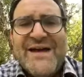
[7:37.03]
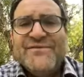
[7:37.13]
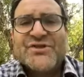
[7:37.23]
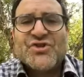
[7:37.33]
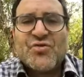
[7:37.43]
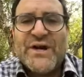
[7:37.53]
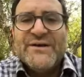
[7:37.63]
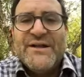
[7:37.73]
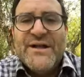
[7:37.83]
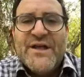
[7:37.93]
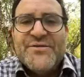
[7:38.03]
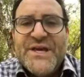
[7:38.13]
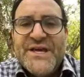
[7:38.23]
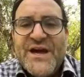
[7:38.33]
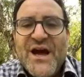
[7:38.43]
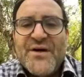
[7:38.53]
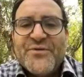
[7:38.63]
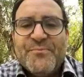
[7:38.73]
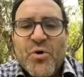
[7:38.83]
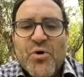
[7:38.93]
I've destroyed the uh,
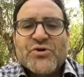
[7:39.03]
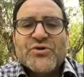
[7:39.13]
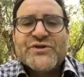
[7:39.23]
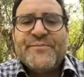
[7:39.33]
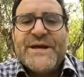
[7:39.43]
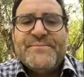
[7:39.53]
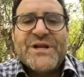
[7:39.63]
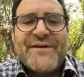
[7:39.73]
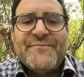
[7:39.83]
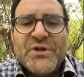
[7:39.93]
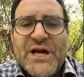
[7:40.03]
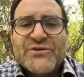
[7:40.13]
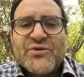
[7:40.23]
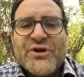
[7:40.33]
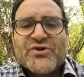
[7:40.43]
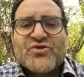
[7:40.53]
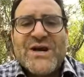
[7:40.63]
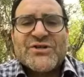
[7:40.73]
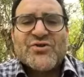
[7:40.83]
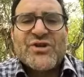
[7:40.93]
the borders of people. I plundered their
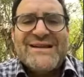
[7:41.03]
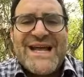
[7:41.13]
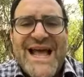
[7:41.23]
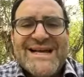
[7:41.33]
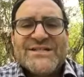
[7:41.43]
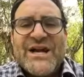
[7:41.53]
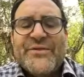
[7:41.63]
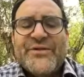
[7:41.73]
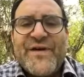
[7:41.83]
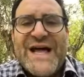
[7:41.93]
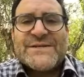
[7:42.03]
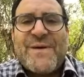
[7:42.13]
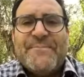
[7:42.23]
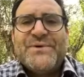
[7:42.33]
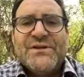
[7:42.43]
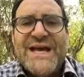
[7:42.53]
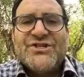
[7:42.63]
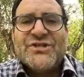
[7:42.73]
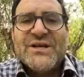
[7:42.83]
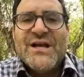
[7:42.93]
treasures. I'd exiled their vast
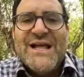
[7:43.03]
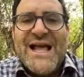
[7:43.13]
populations.